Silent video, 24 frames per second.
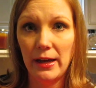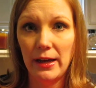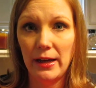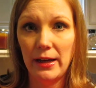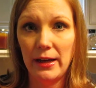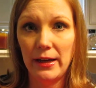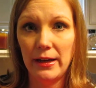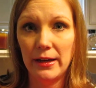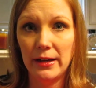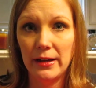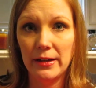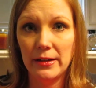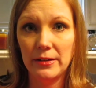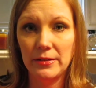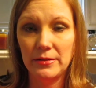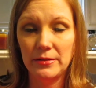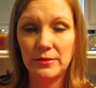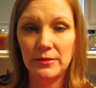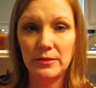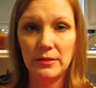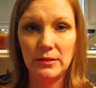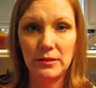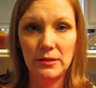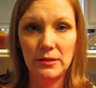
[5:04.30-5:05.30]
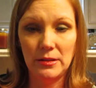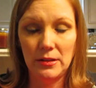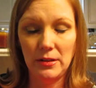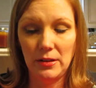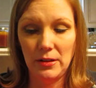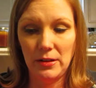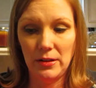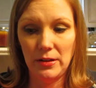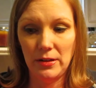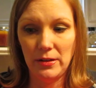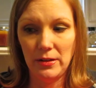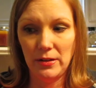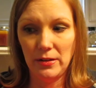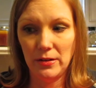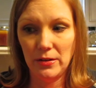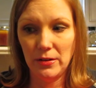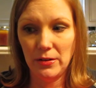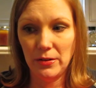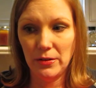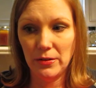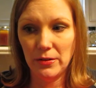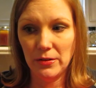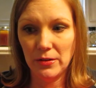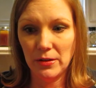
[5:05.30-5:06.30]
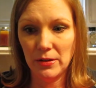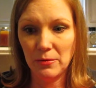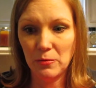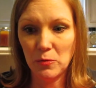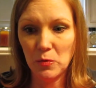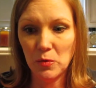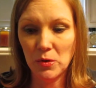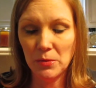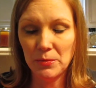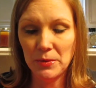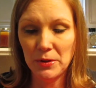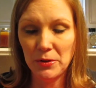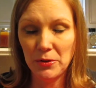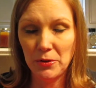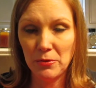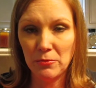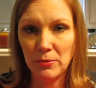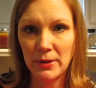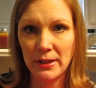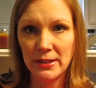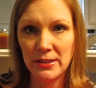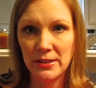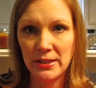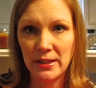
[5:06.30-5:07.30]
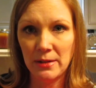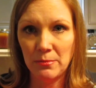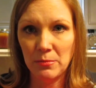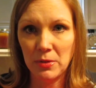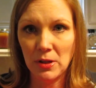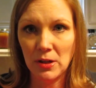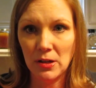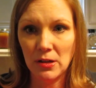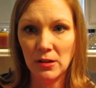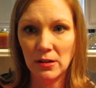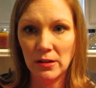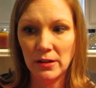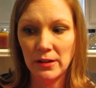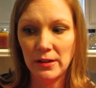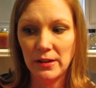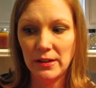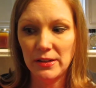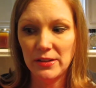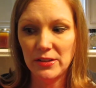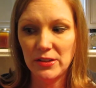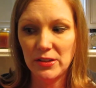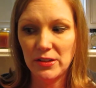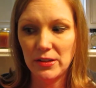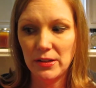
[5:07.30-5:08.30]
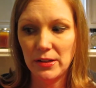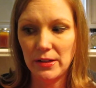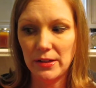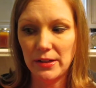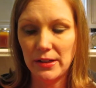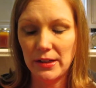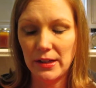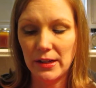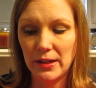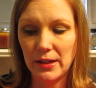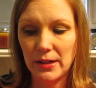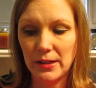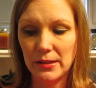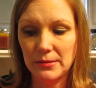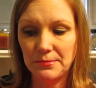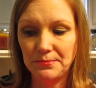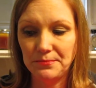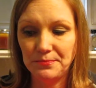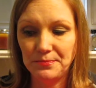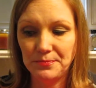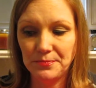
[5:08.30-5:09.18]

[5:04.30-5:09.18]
And the woman who writes that blog, at